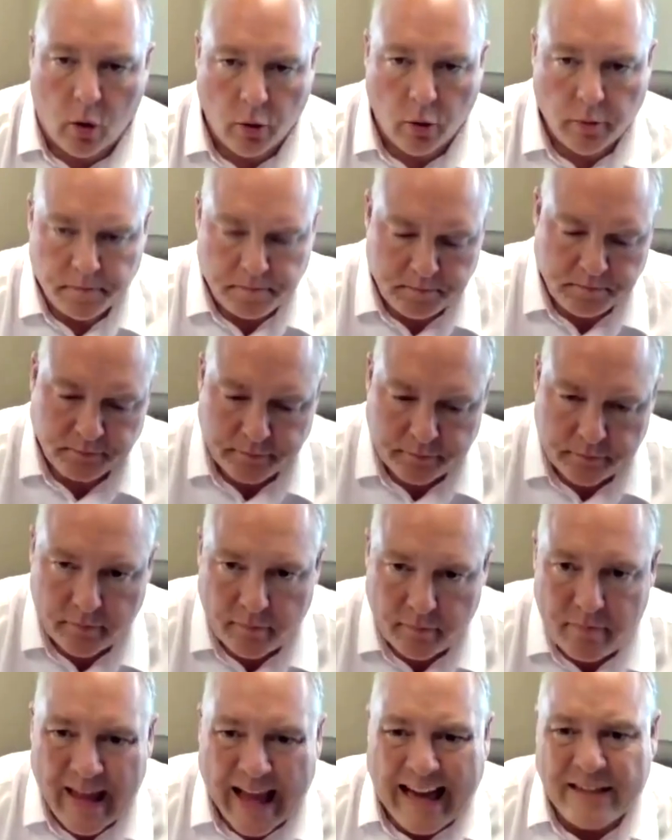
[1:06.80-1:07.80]
coal
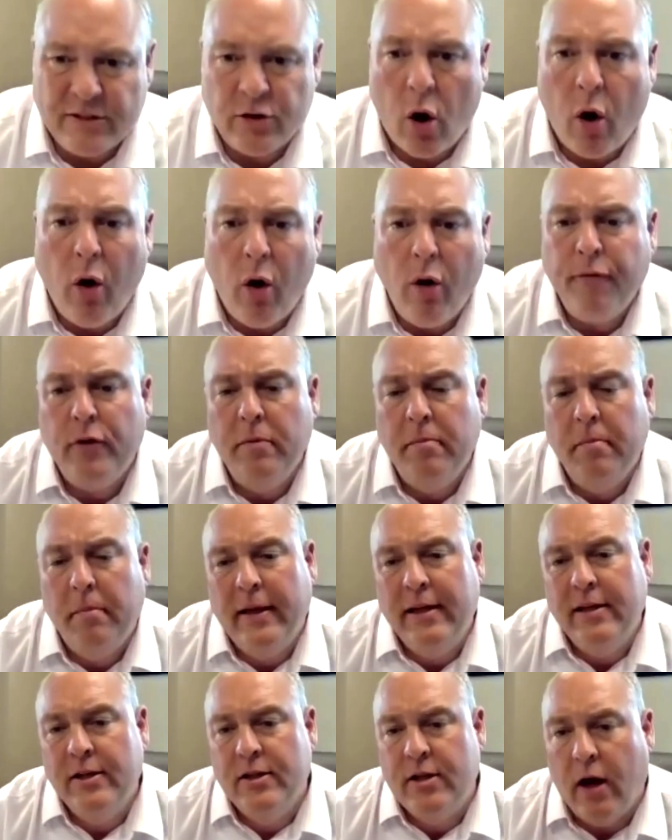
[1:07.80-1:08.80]
has
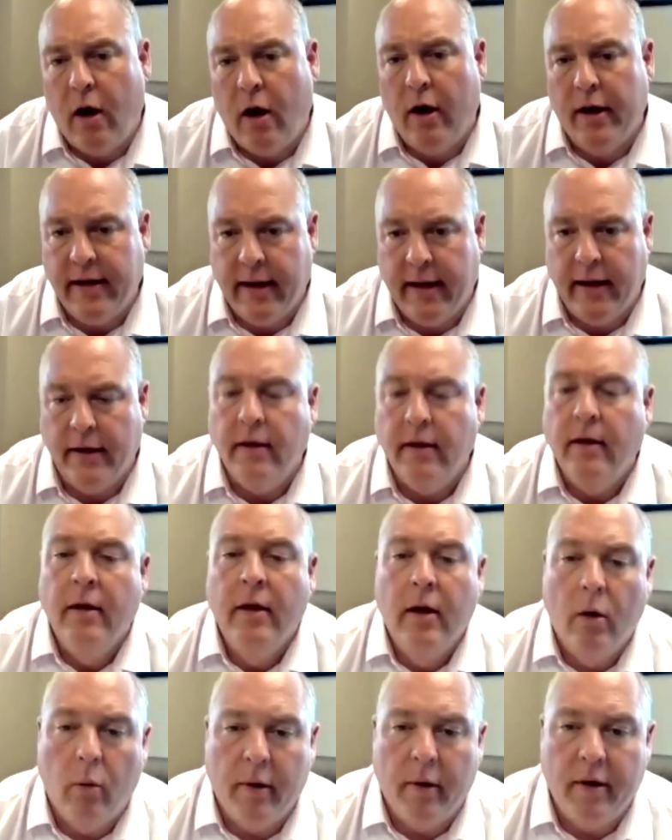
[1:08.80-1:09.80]
often been tied
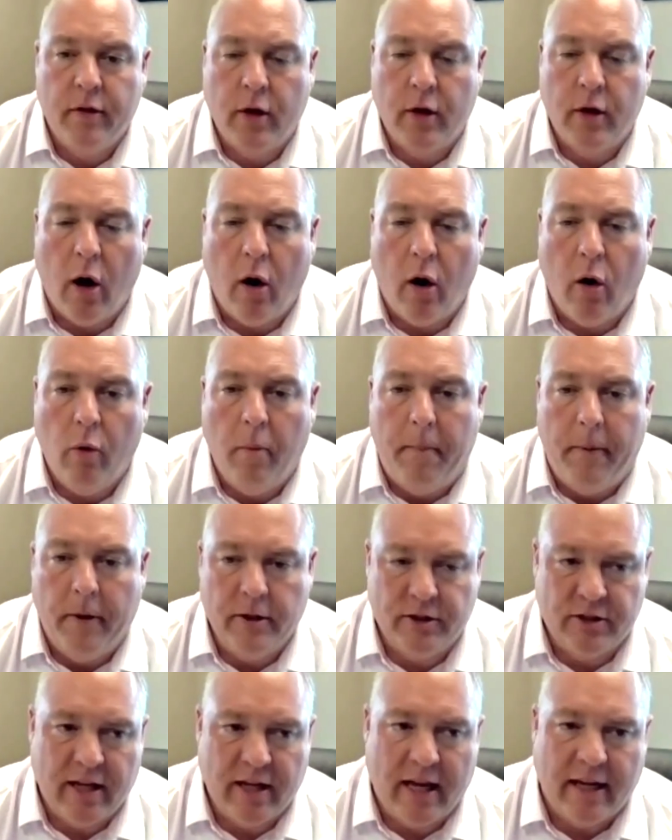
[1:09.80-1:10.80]
in with
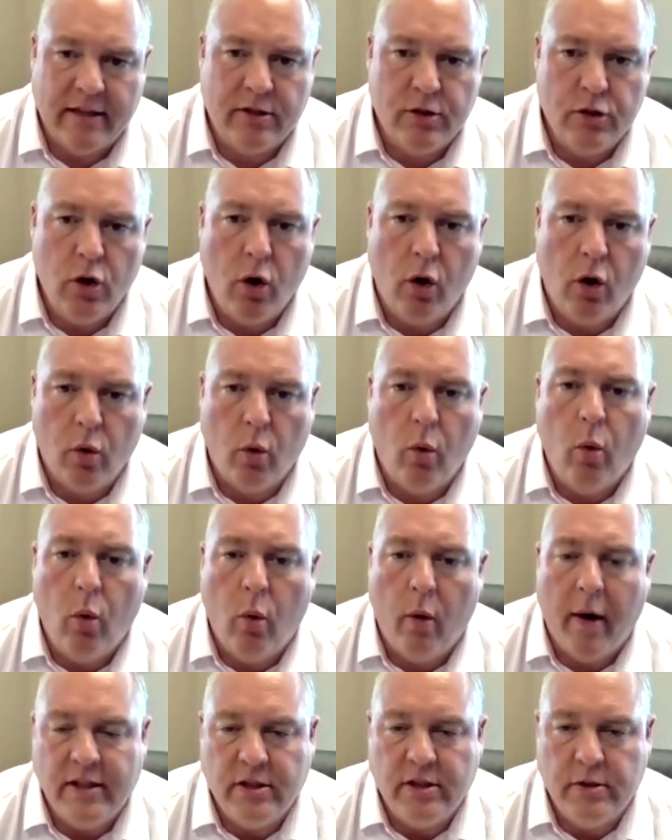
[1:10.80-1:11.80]
coal per se. There's not
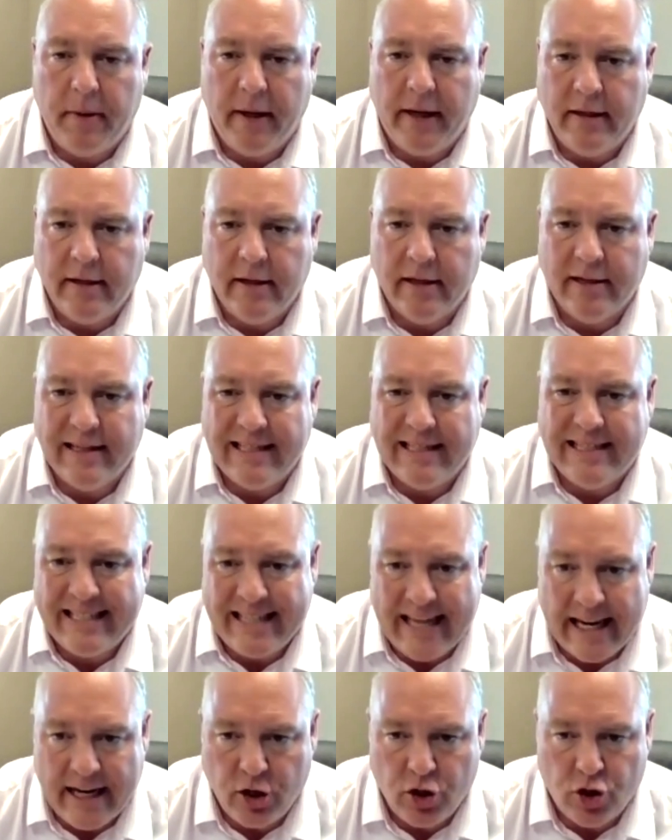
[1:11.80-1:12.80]
always been the
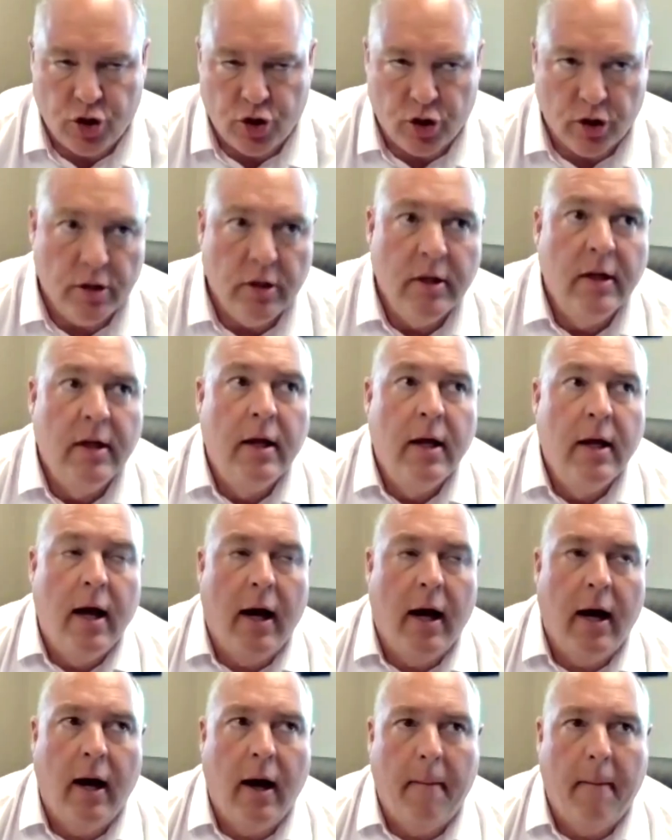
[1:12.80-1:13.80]
distinction
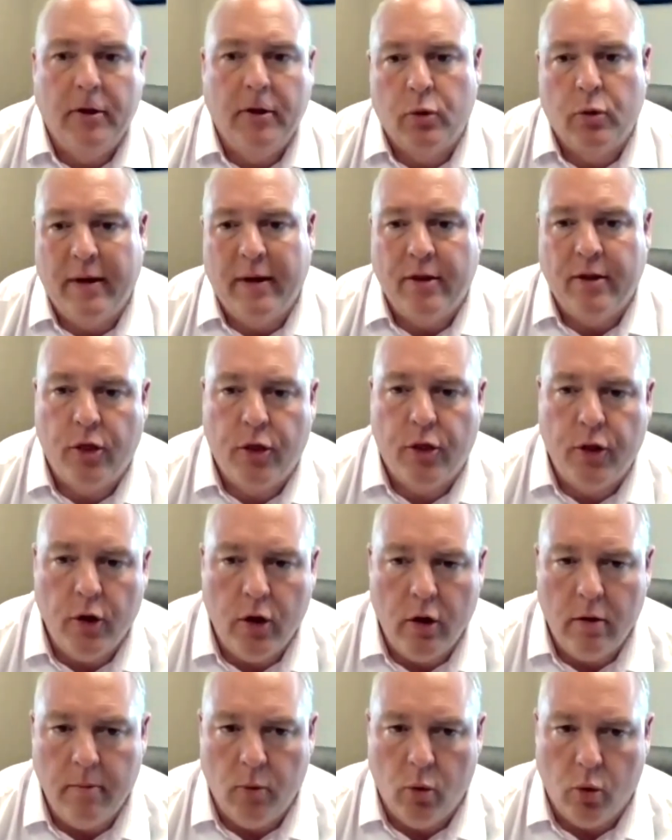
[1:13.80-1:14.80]
between
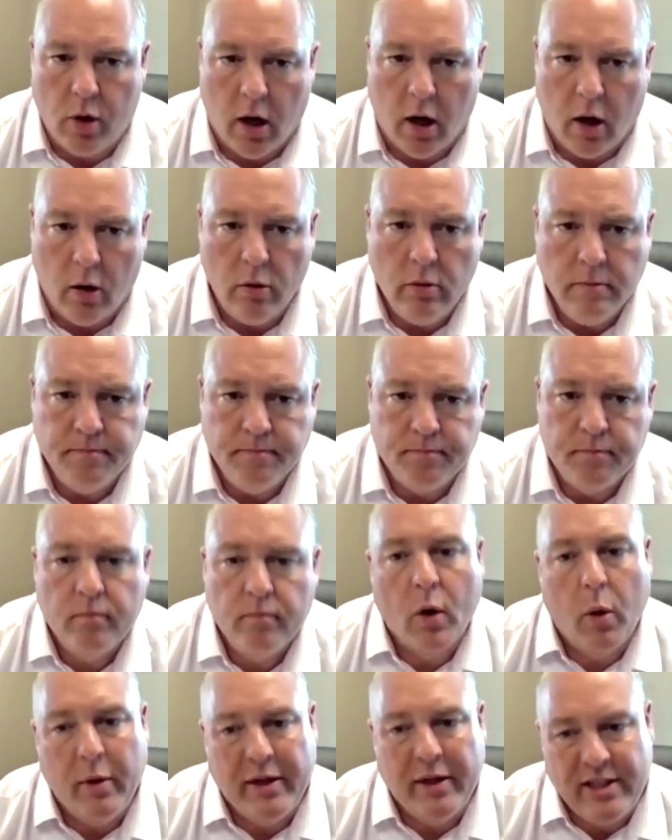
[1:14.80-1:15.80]
thermal coal,
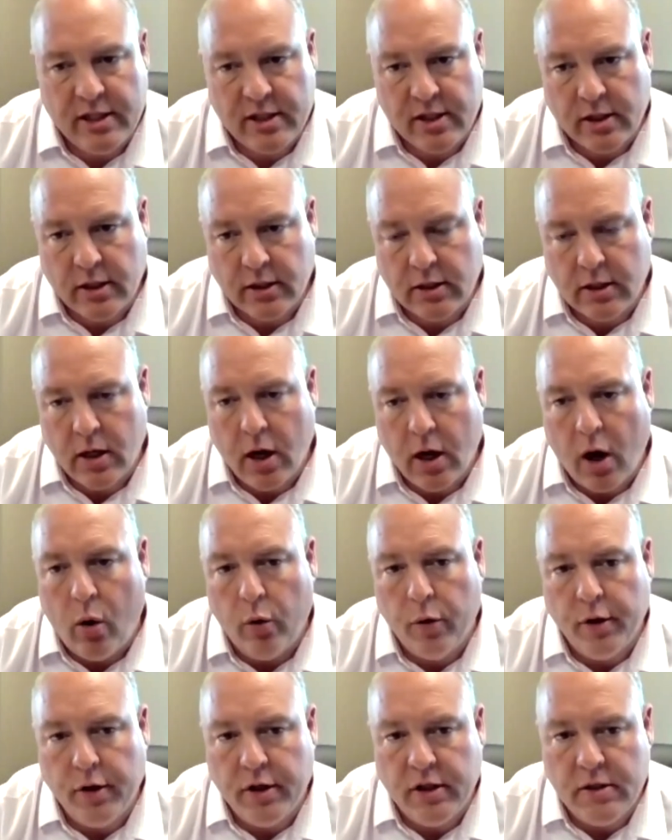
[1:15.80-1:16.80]
which is the
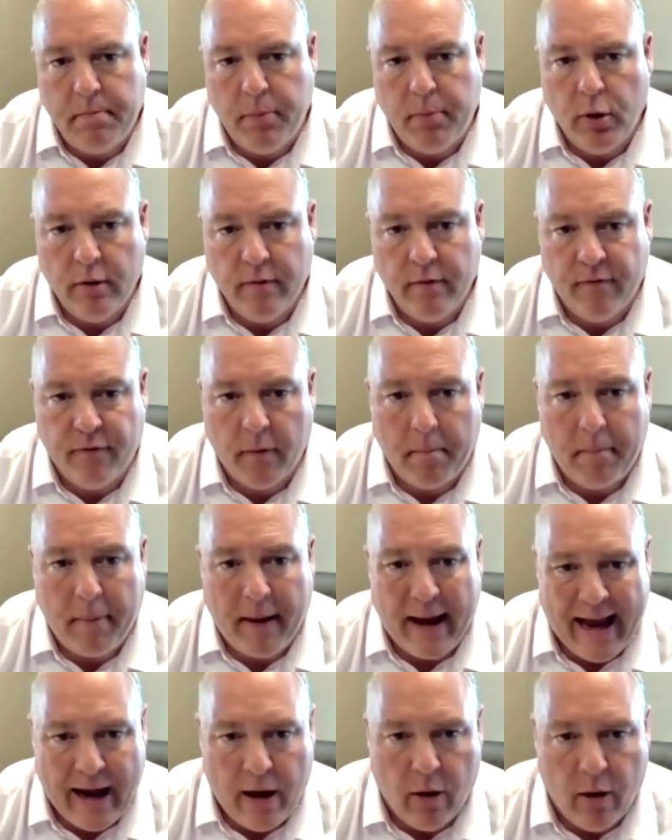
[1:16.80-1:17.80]
coal that is burnt
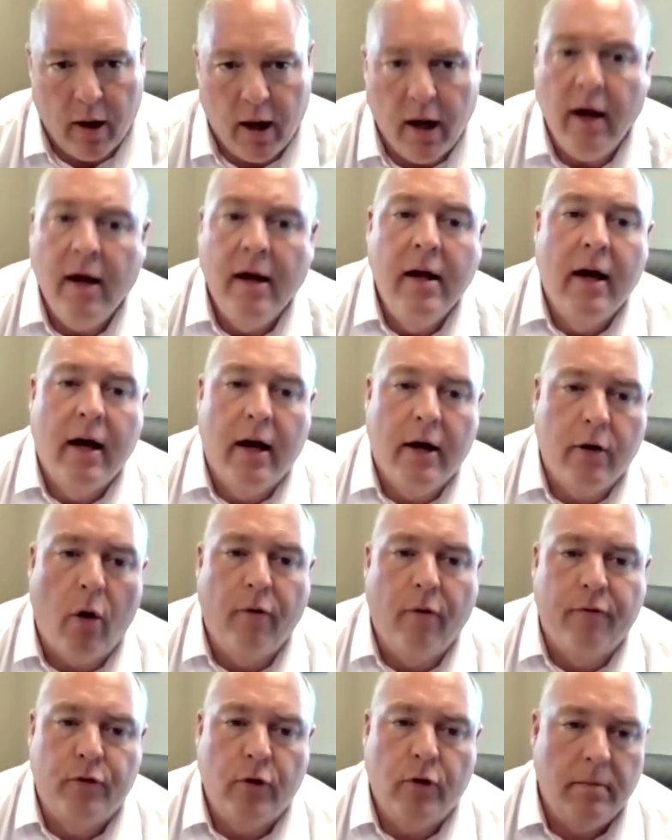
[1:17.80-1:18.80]
for power,
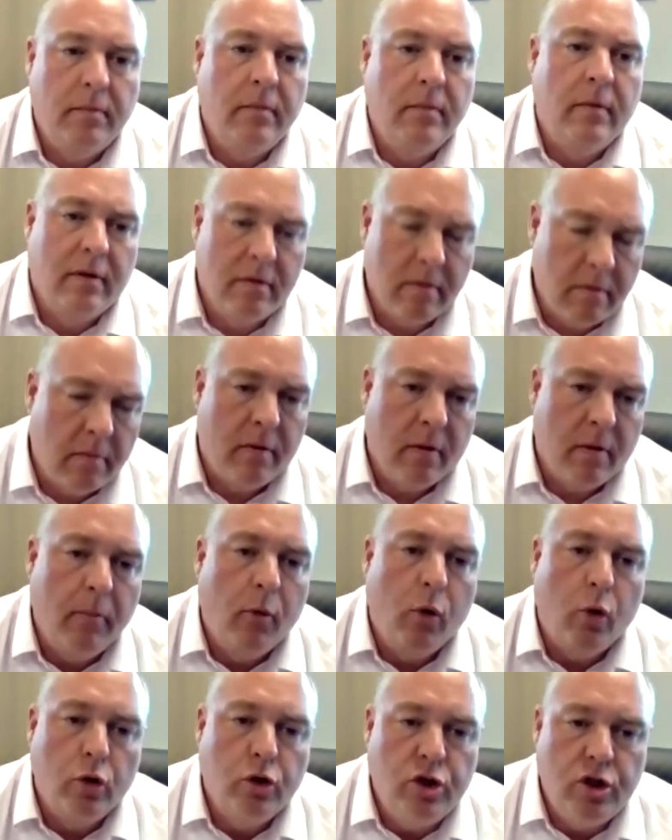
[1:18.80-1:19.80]
and often
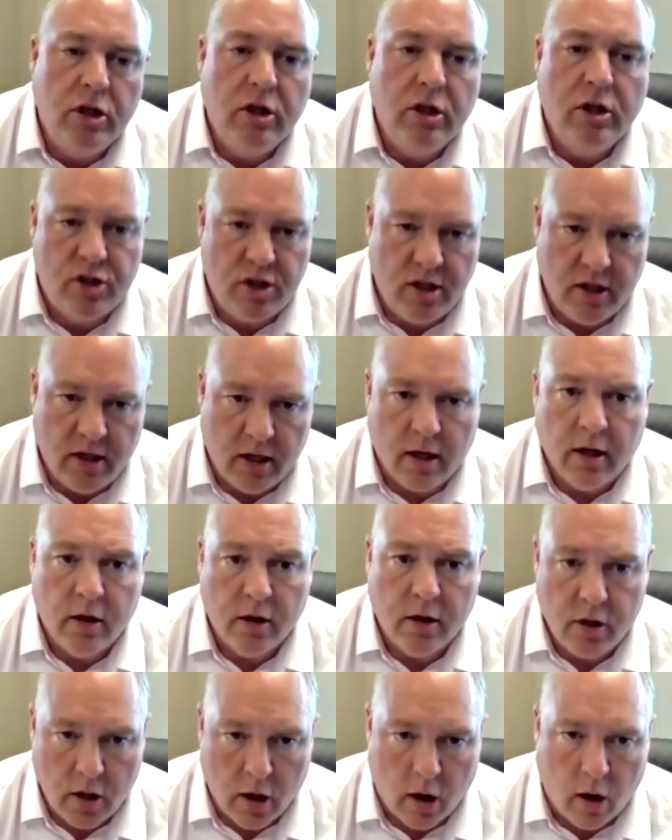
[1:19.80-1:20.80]
the more
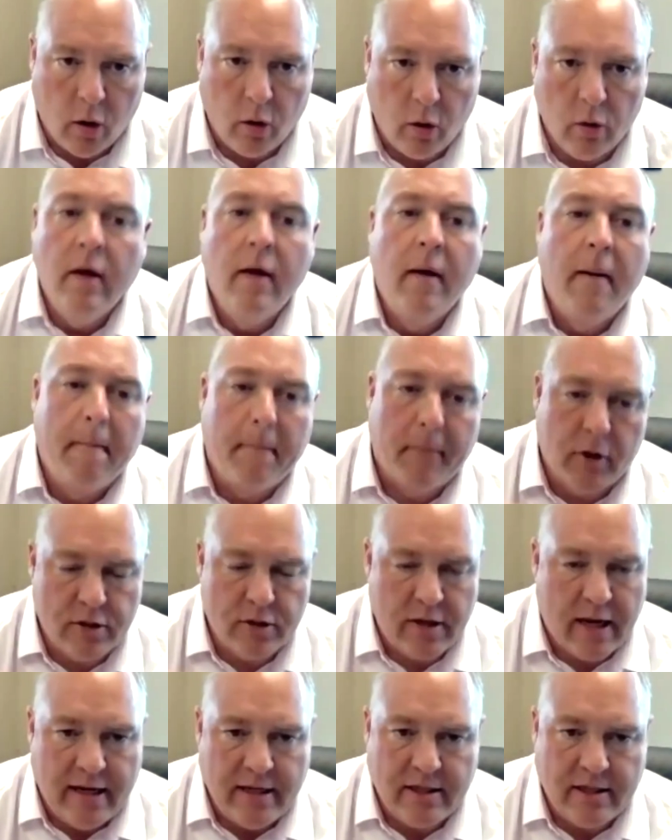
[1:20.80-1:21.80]
dirtier coal,
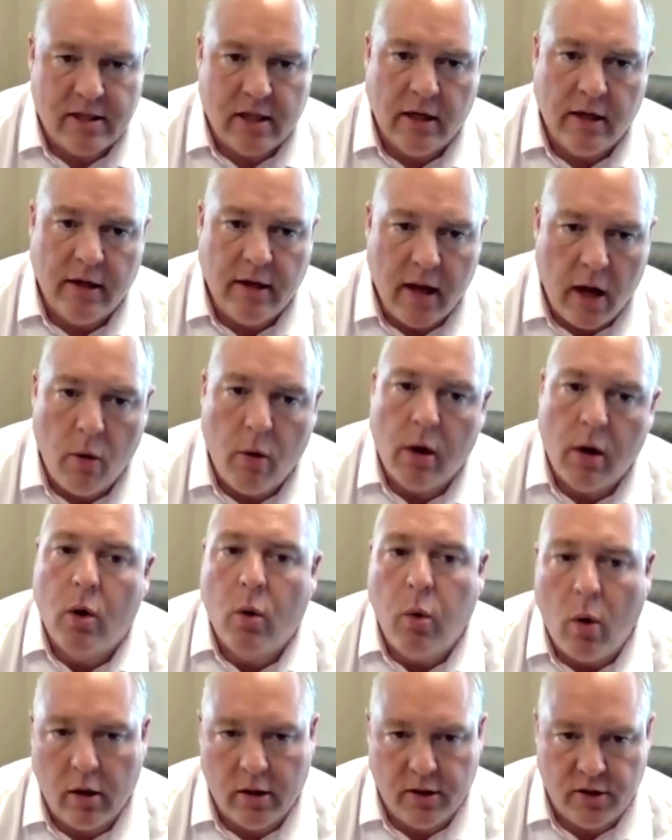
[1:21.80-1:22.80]
because it is the
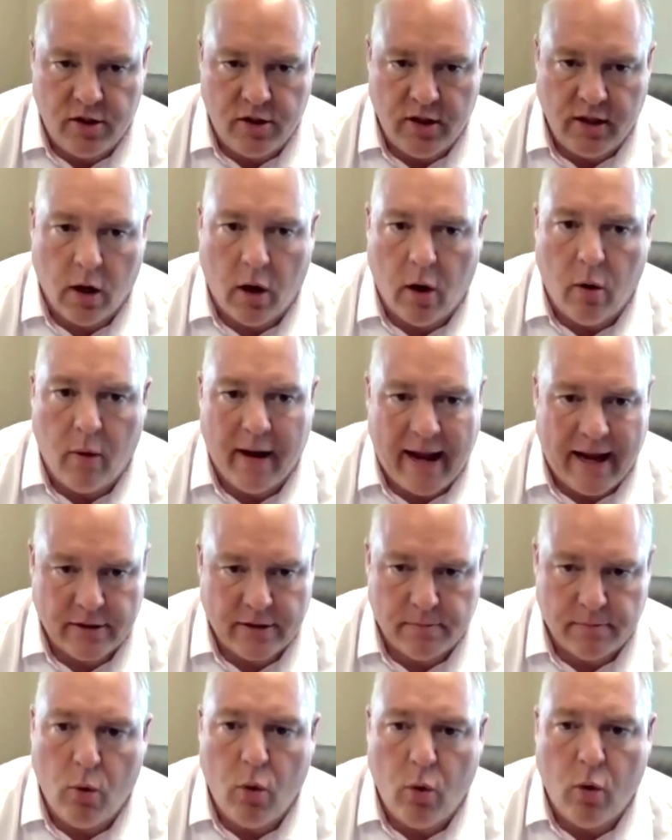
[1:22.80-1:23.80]
lower quality
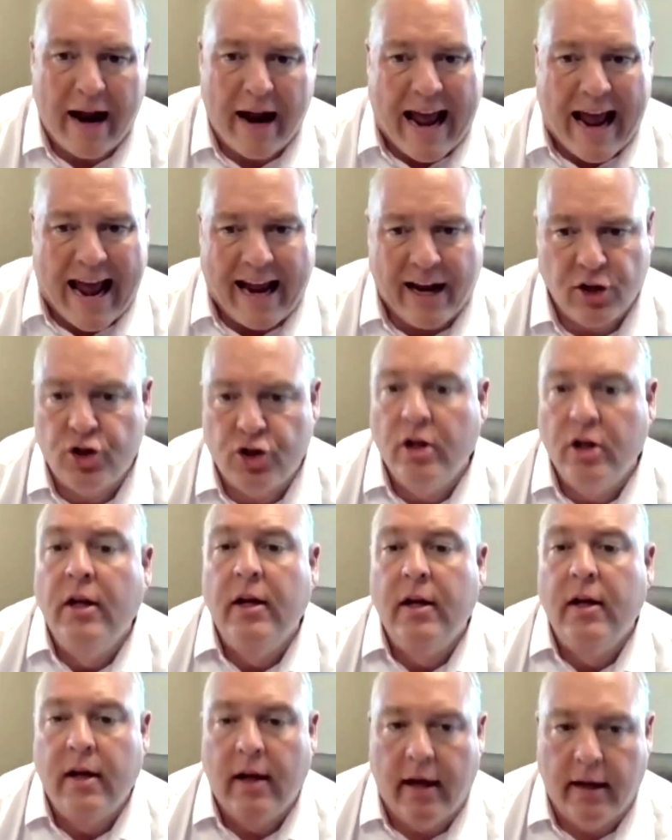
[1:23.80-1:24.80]
coal. It has more
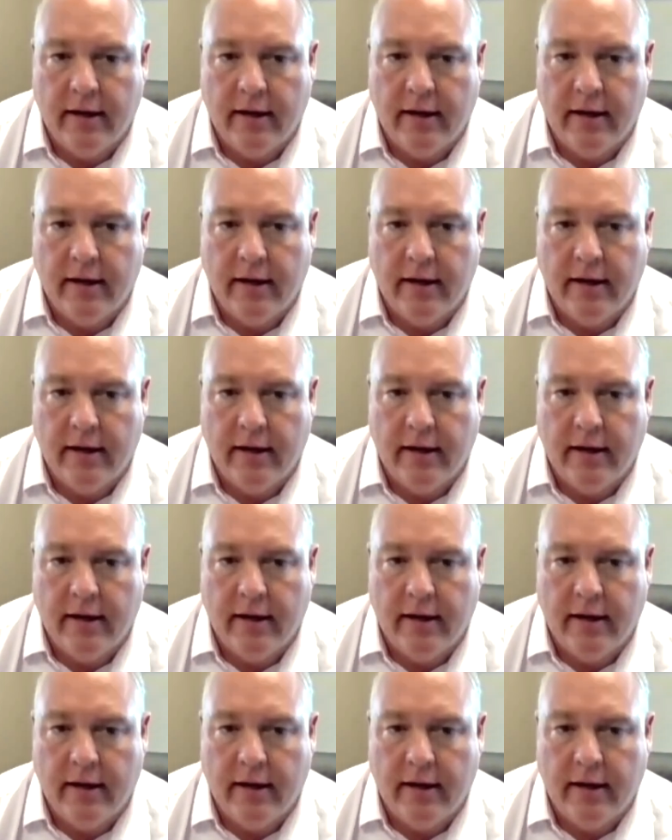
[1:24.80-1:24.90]
ash